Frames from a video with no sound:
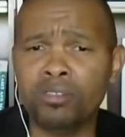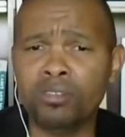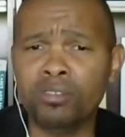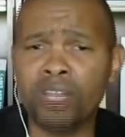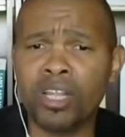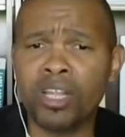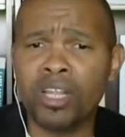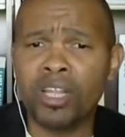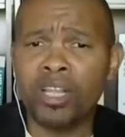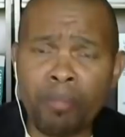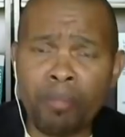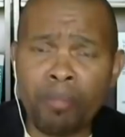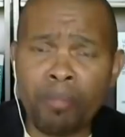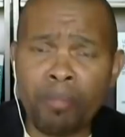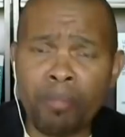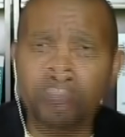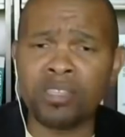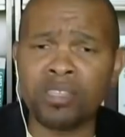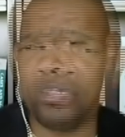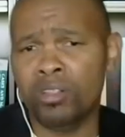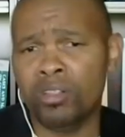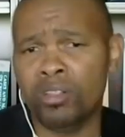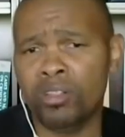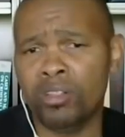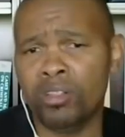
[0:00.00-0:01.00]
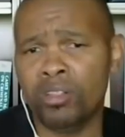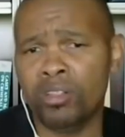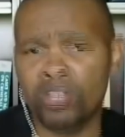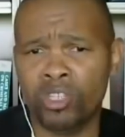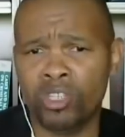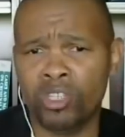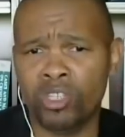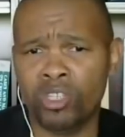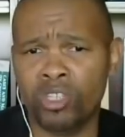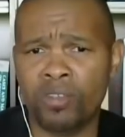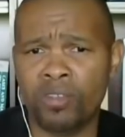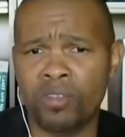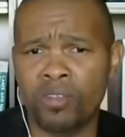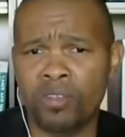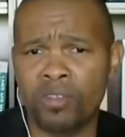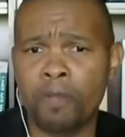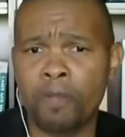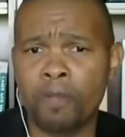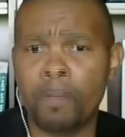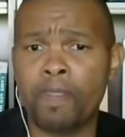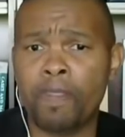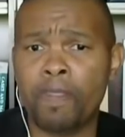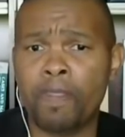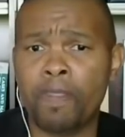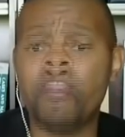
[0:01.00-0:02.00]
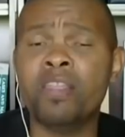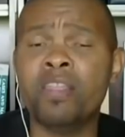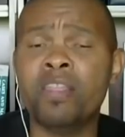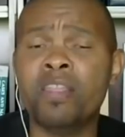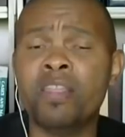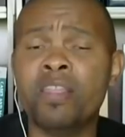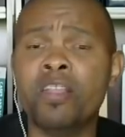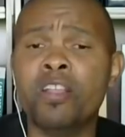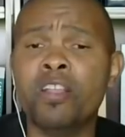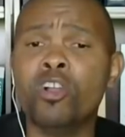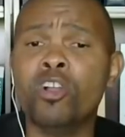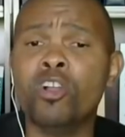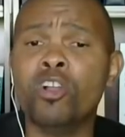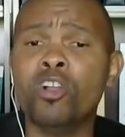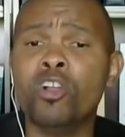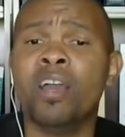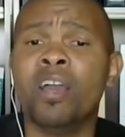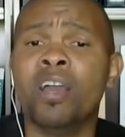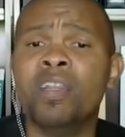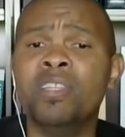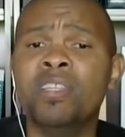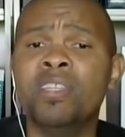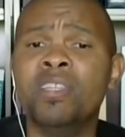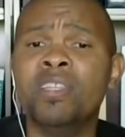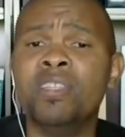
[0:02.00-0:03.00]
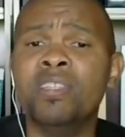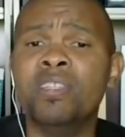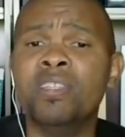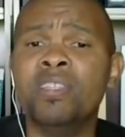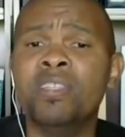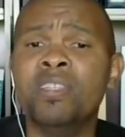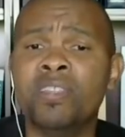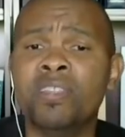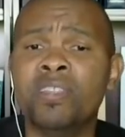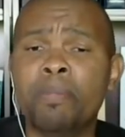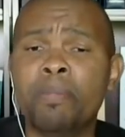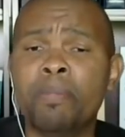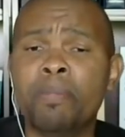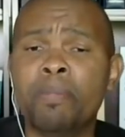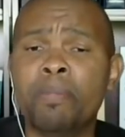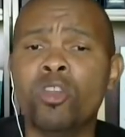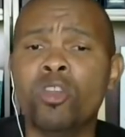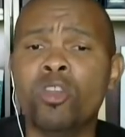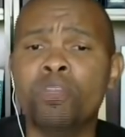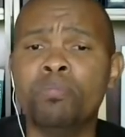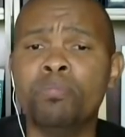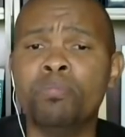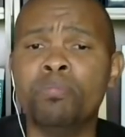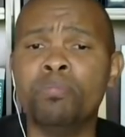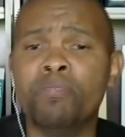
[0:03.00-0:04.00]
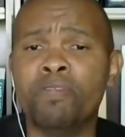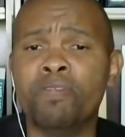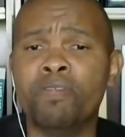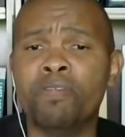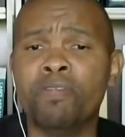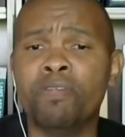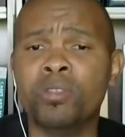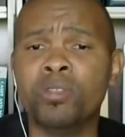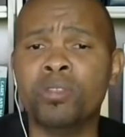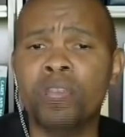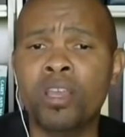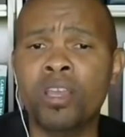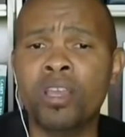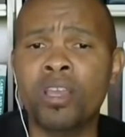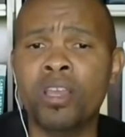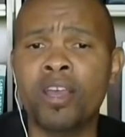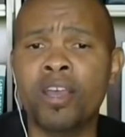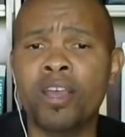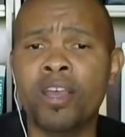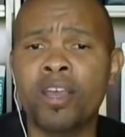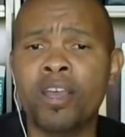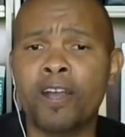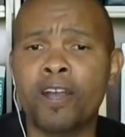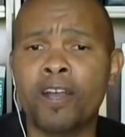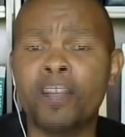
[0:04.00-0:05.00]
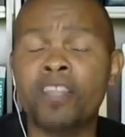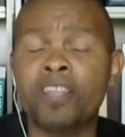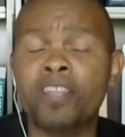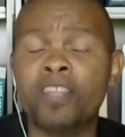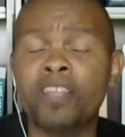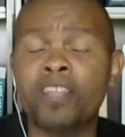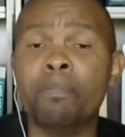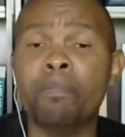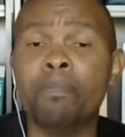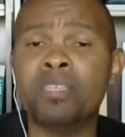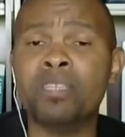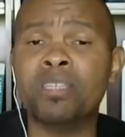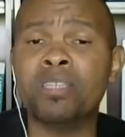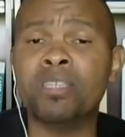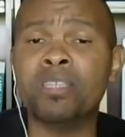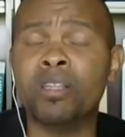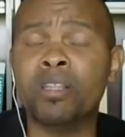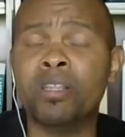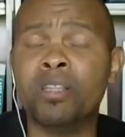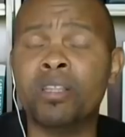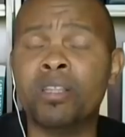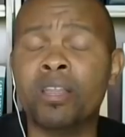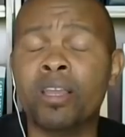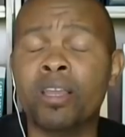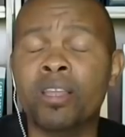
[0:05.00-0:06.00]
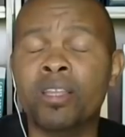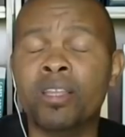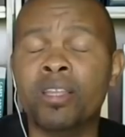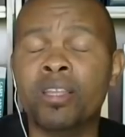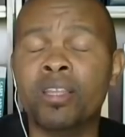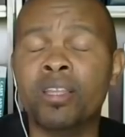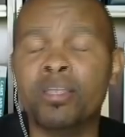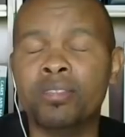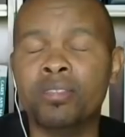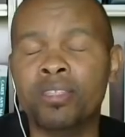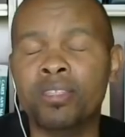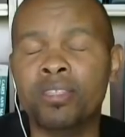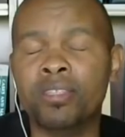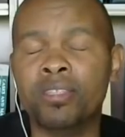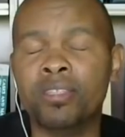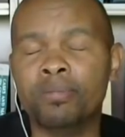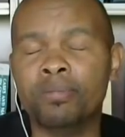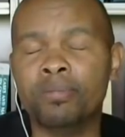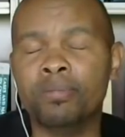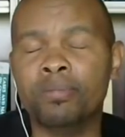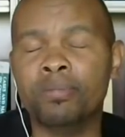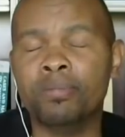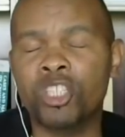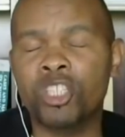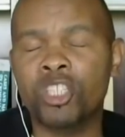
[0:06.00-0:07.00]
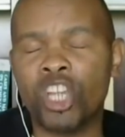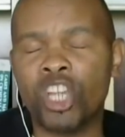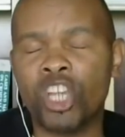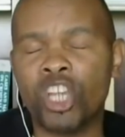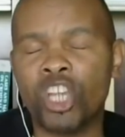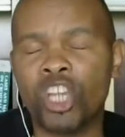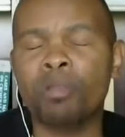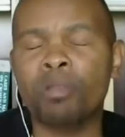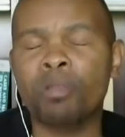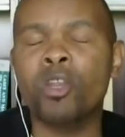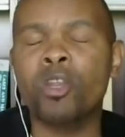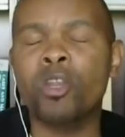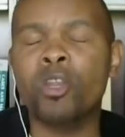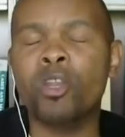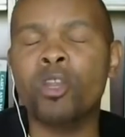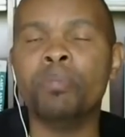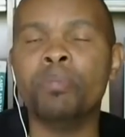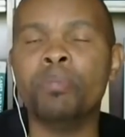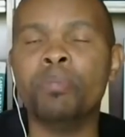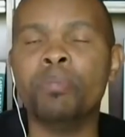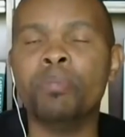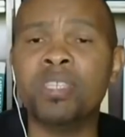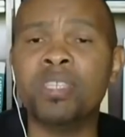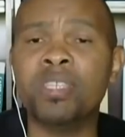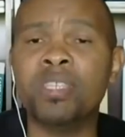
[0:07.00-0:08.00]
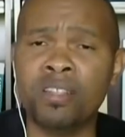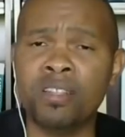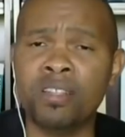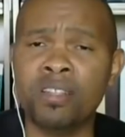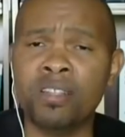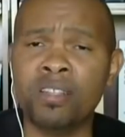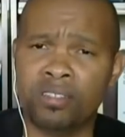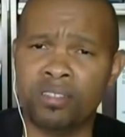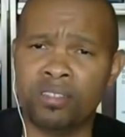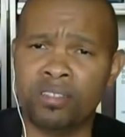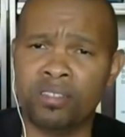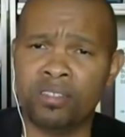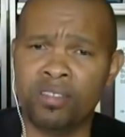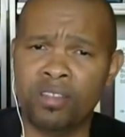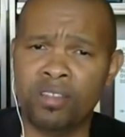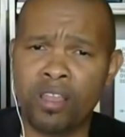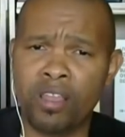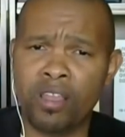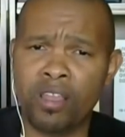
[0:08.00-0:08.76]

You know, let them answer all these questions, and not guarantee that they may not be found uh, that, the, the judgment may not be rescinded,